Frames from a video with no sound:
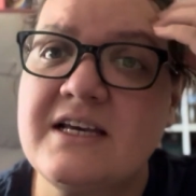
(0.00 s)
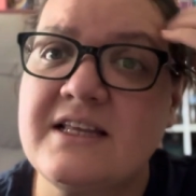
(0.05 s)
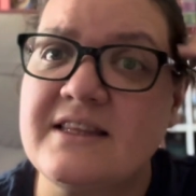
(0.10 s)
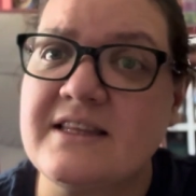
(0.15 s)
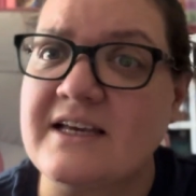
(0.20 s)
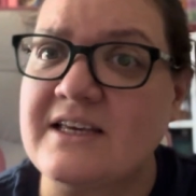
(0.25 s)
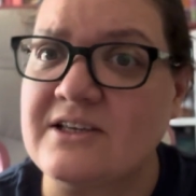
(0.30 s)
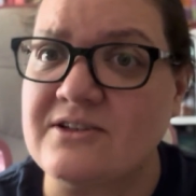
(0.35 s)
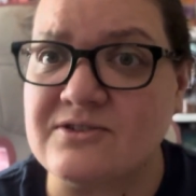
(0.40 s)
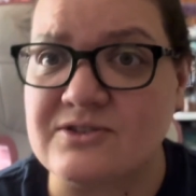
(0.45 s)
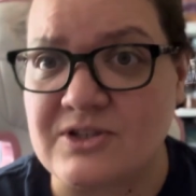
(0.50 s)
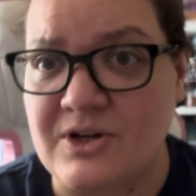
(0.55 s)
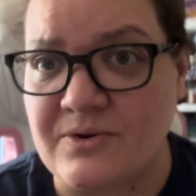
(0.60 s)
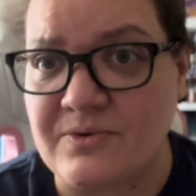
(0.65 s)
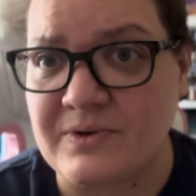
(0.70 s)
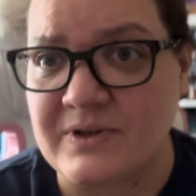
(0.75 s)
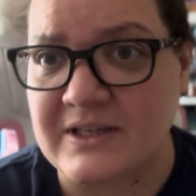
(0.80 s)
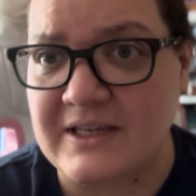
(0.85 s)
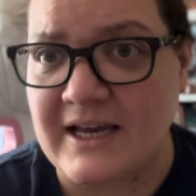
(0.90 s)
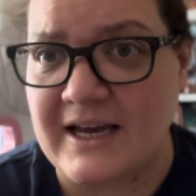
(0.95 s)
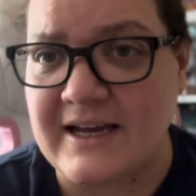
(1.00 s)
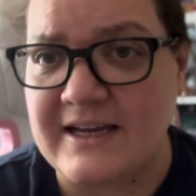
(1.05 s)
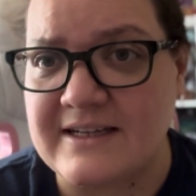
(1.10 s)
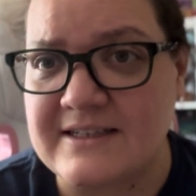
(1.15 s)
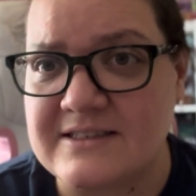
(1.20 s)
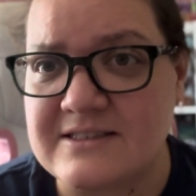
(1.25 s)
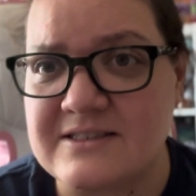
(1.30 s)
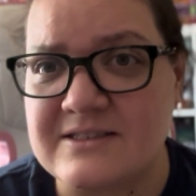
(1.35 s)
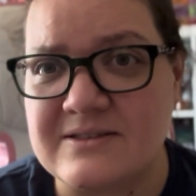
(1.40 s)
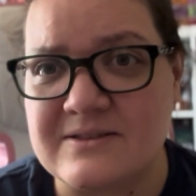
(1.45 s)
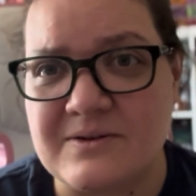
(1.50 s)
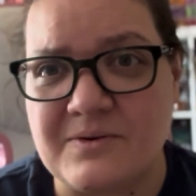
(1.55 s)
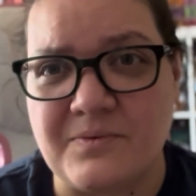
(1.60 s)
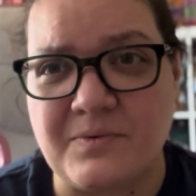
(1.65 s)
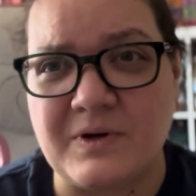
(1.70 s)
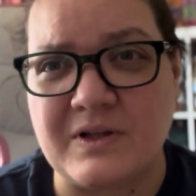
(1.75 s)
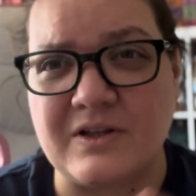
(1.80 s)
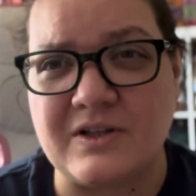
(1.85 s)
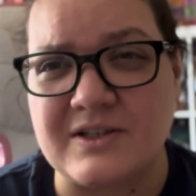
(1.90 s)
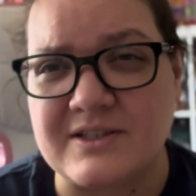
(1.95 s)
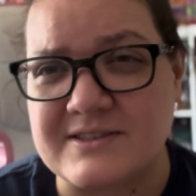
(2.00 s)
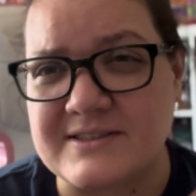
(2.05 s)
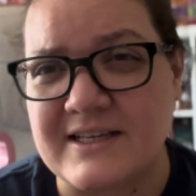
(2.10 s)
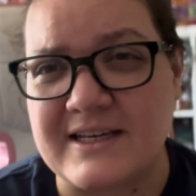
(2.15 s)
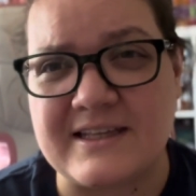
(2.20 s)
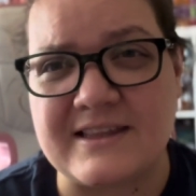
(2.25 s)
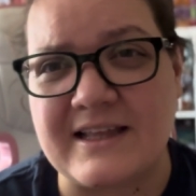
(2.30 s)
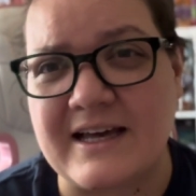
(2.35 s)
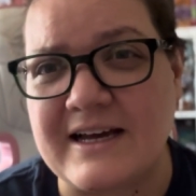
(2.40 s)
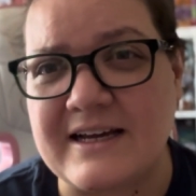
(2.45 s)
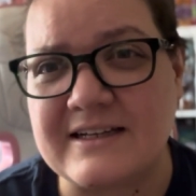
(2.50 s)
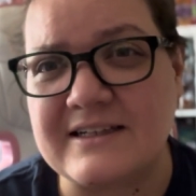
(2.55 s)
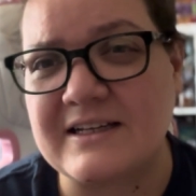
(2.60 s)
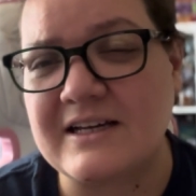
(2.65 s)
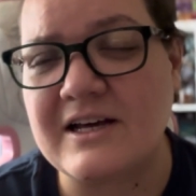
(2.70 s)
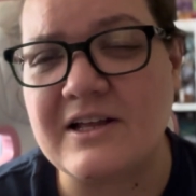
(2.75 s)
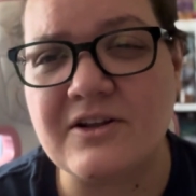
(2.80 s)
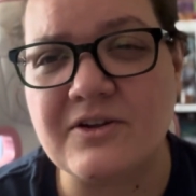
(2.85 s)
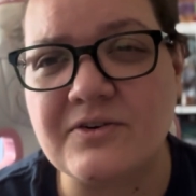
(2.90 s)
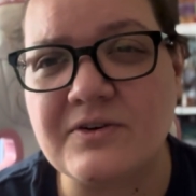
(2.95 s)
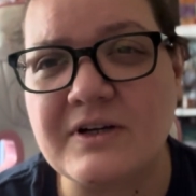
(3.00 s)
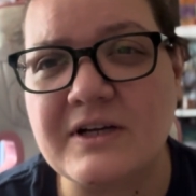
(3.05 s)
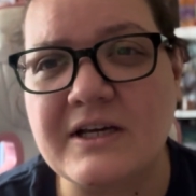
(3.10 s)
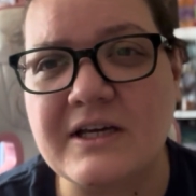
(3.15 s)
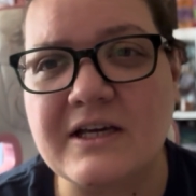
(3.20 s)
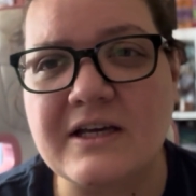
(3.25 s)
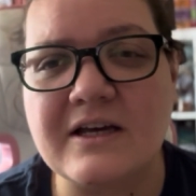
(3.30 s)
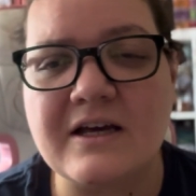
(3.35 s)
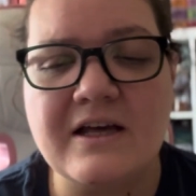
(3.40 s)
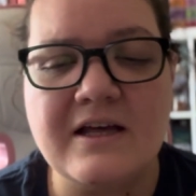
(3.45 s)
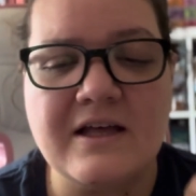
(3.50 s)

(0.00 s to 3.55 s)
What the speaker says: that you don't get what looks like that coloring.